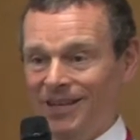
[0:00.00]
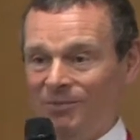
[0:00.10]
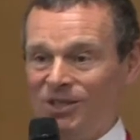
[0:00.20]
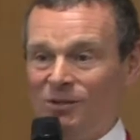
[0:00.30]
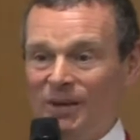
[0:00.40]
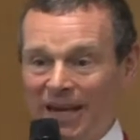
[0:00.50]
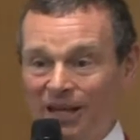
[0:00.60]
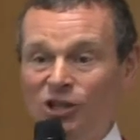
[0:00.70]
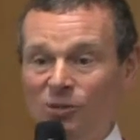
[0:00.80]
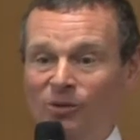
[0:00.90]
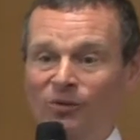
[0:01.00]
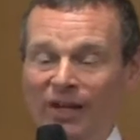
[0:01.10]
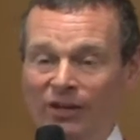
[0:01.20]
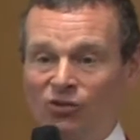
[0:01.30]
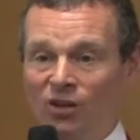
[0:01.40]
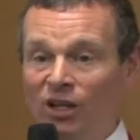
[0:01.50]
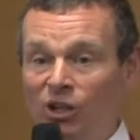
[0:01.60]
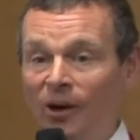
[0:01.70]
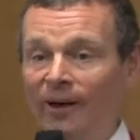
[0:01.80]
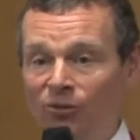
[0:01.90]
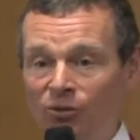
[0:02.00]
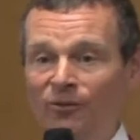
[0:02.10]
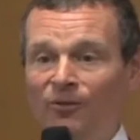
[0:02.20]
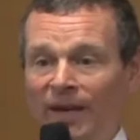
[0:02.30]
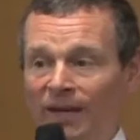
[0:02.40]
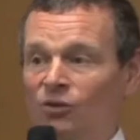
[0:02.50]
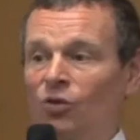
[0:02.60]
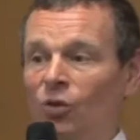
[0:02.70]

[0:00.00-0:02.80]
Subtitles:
Because to be eligible for that trial, you have to have failed